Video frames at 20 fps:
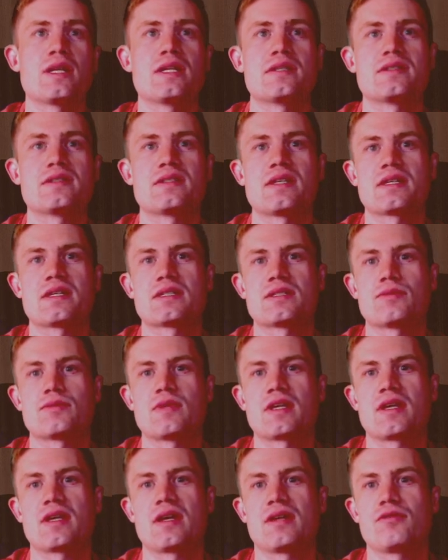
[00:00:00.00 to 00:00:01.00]
e6,
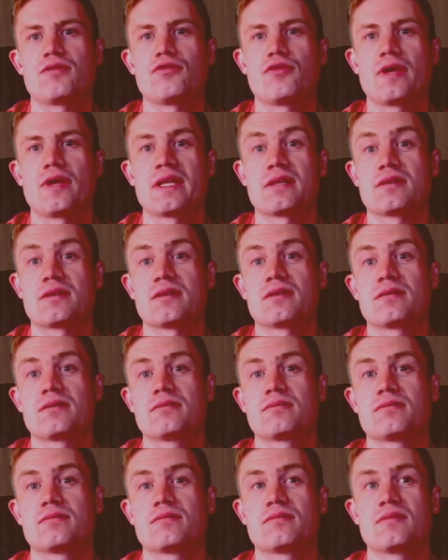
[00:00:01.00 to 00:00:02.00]
we can threaten
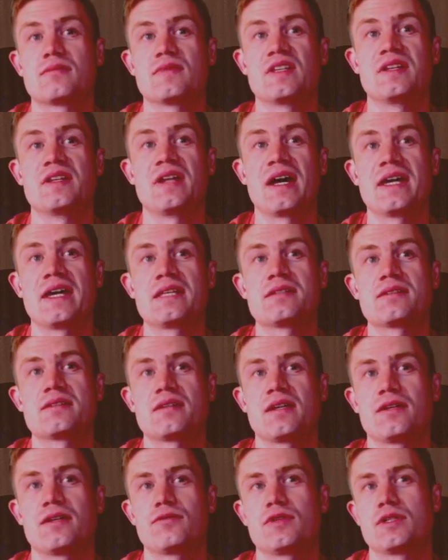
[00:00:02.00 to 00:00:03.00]
the knight,
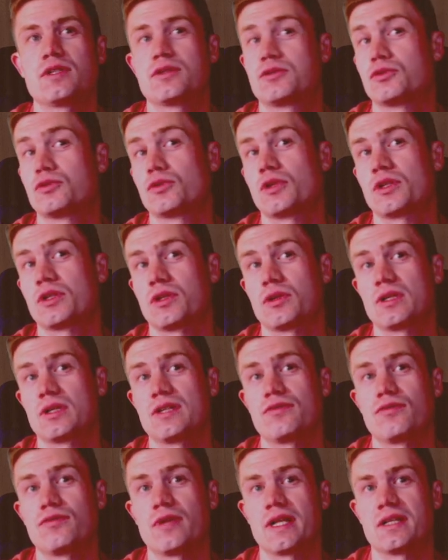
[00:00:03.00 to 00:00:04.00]
and we do not only
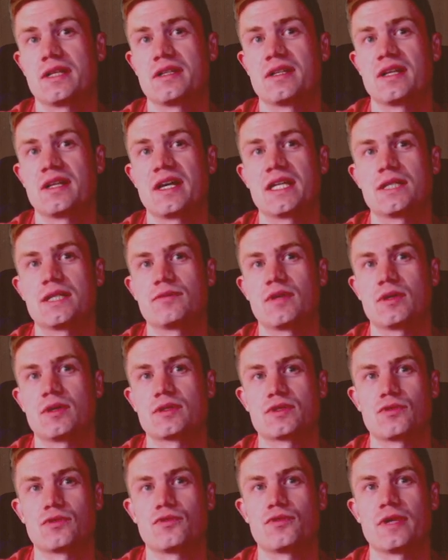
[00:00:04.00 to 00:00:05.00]
threaten the knight, we
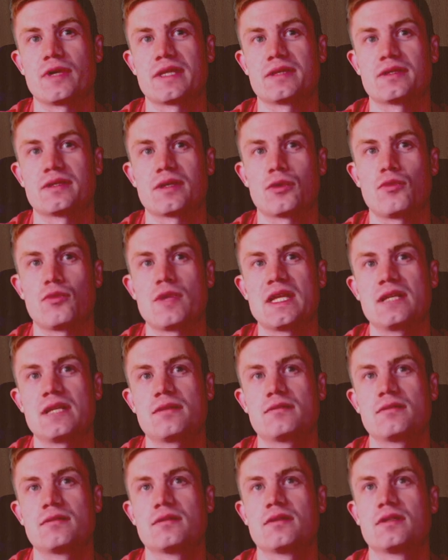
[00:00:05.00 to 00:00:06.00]
also threaten the queen.
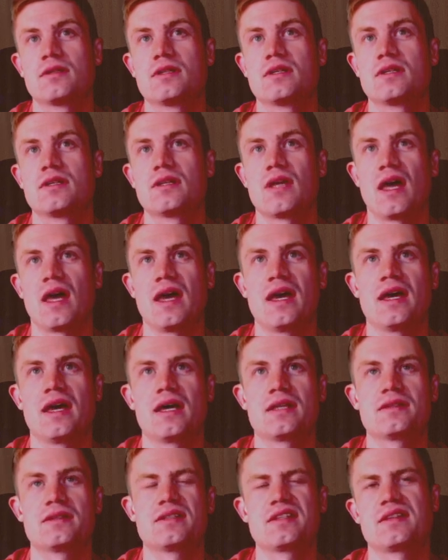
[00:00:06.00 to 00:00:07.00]

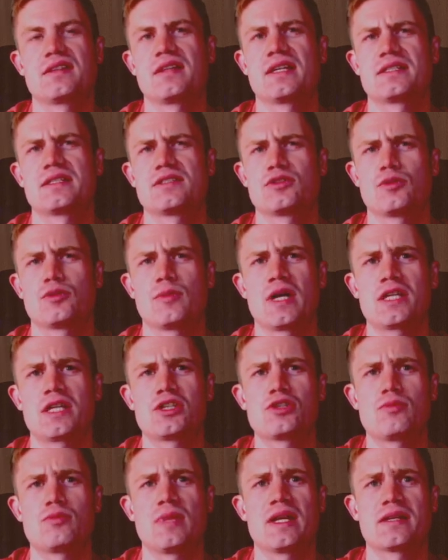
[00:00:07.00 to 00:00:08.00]
And that's too
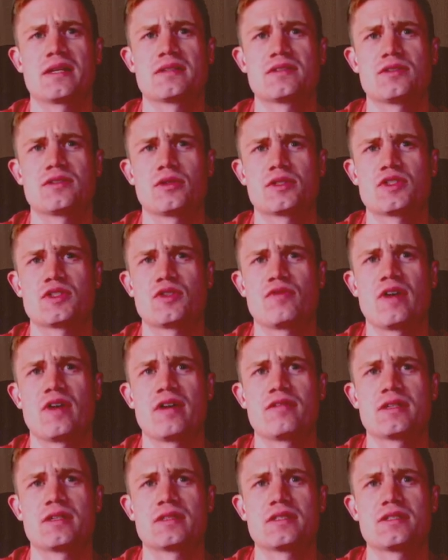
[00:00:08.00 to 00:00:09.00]
much. Black is not
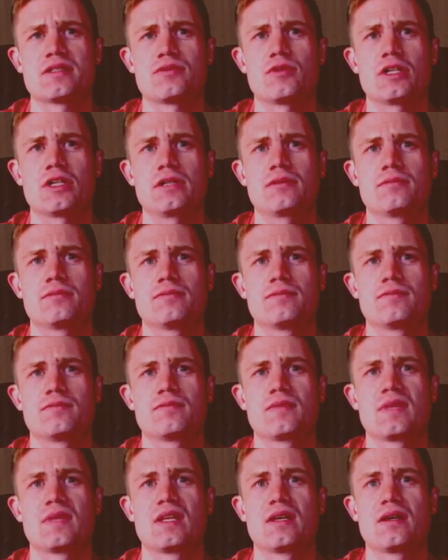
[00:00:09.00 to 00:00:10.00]
surviving this one.
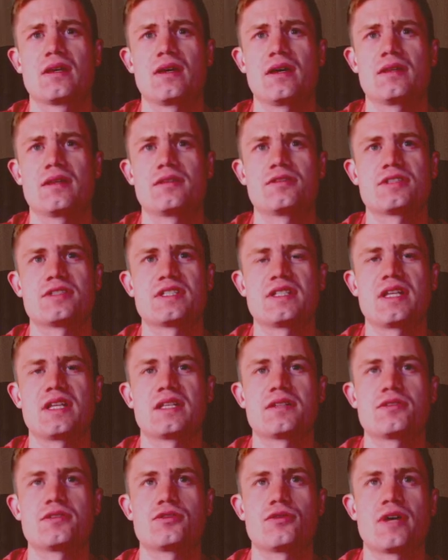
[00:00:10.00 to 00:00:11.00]
And there's
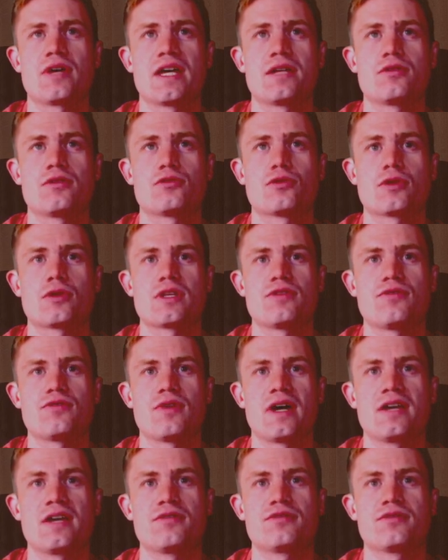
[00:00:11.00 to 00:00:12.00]
another try, rook
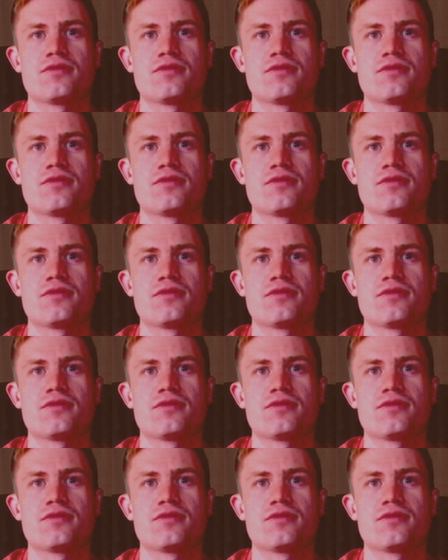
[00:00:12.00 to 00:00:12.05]
e5.